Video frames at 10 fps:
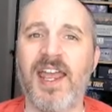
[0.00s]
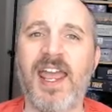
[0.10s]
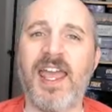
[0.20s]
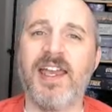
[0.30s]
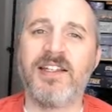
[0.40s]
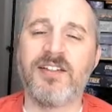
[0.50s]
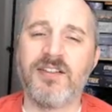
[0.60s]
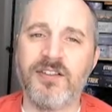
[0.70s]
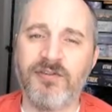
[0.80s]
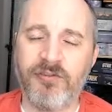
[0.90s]
and
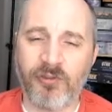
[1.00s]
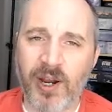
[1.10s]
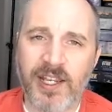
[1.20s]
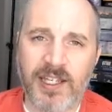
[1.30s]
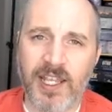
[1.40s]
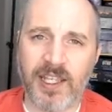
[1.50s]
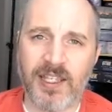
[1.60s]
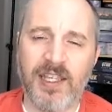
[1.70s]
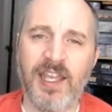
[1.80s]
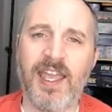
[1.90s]
frightening
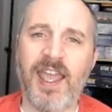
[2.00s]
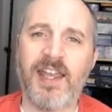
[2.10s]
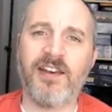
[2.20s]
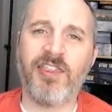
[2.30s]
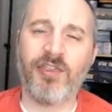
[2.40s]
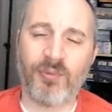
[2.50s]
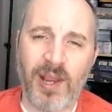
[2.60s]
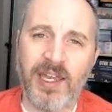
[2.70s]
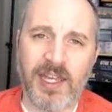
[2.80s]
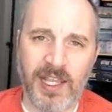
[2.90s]
and
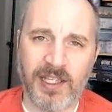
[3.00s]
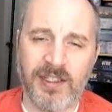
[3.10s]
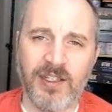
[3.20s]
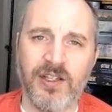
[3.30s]
threatening